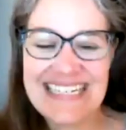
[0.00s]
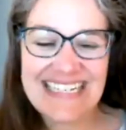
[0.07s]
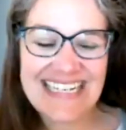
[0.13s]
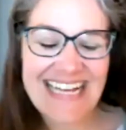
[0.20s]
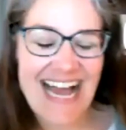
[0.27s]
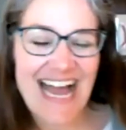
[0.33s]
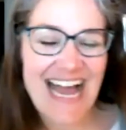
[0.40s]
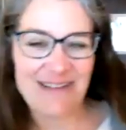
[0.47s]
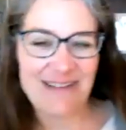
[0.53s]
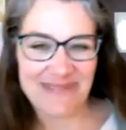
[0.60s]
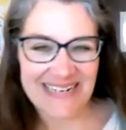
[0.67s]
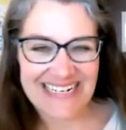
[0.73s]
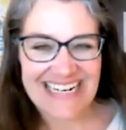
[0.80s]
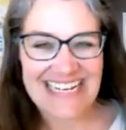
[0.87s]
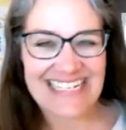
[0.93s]
in time
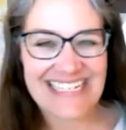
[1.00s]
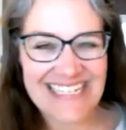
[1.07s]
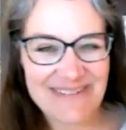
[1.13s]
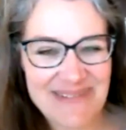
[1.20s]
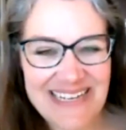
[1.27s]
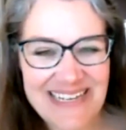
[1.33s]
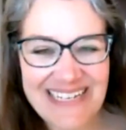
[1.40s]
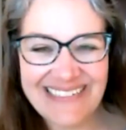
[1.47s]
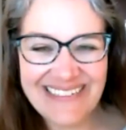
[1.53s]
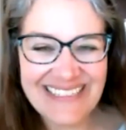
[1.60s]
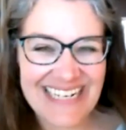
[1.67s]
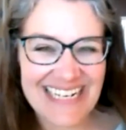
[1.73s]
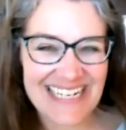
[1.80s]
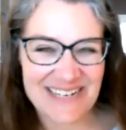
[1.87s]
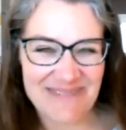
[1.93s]
and needs to be, a
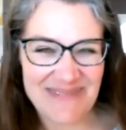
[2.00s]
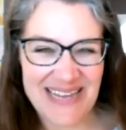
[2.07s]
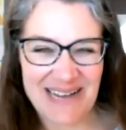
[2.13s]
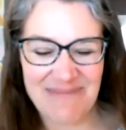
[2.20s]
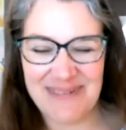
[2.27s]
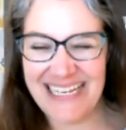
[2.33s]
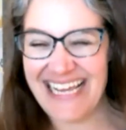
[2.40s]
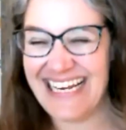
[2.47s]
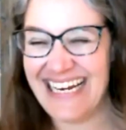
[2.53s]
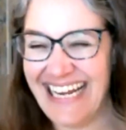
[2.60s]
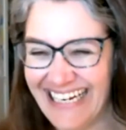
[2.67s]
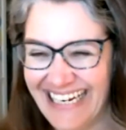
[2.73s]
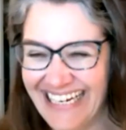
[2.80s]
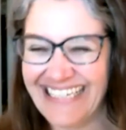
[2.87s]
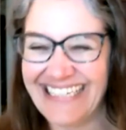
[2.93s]
moment in time. updated